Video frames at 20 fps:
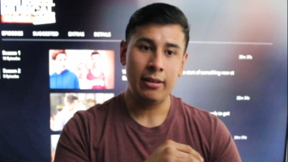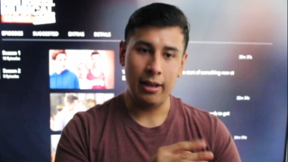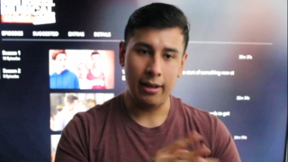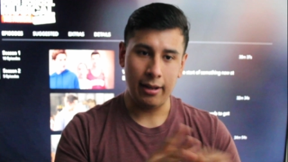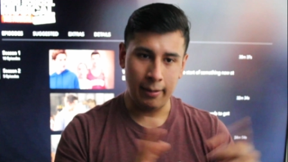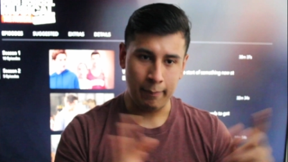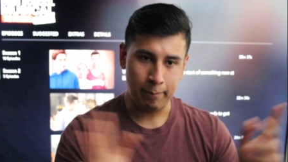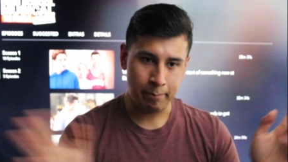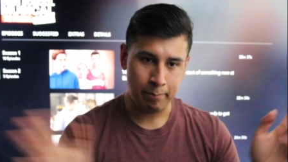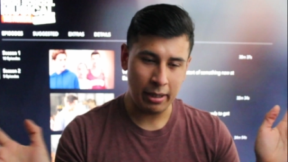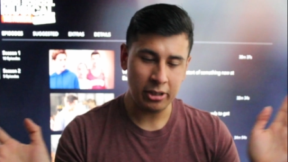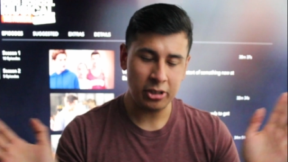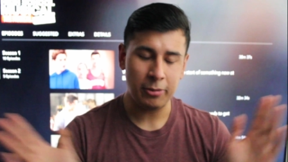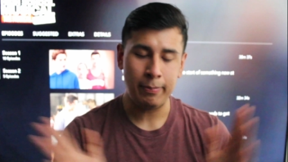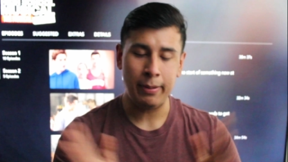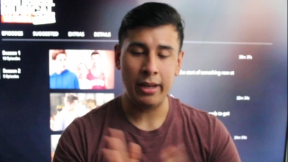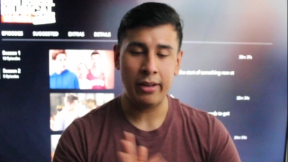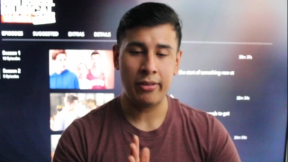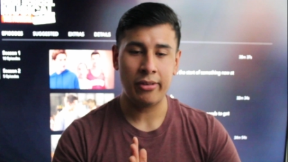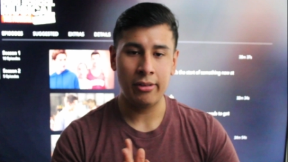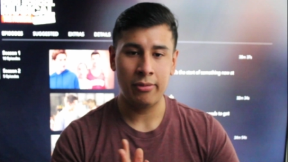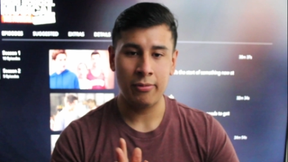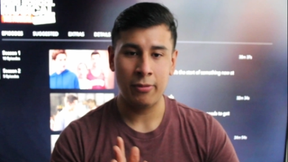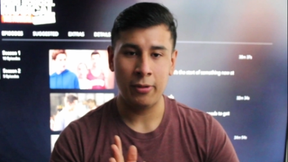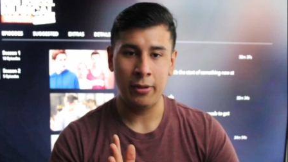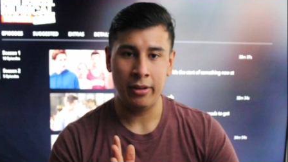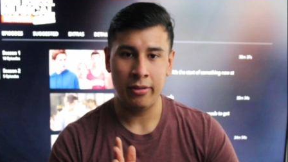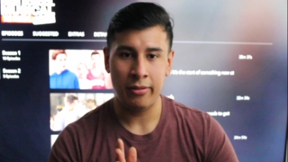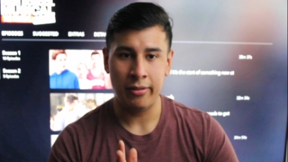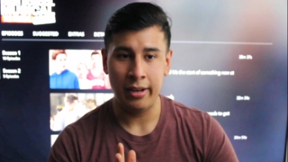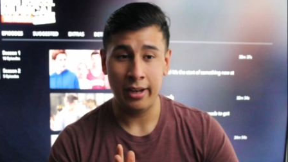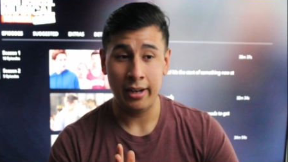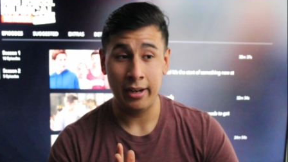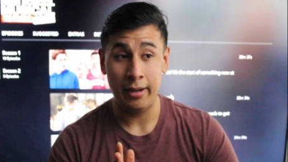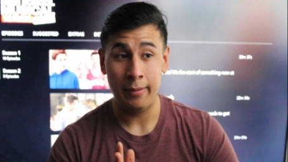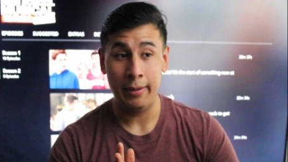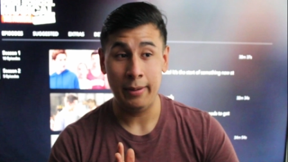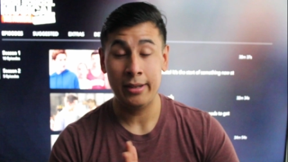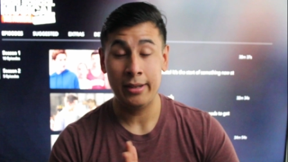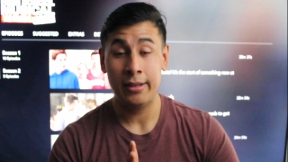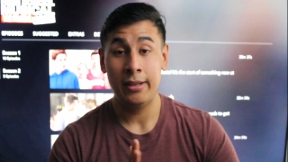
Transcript: a bunch of pizzas for this thing, and I'm like,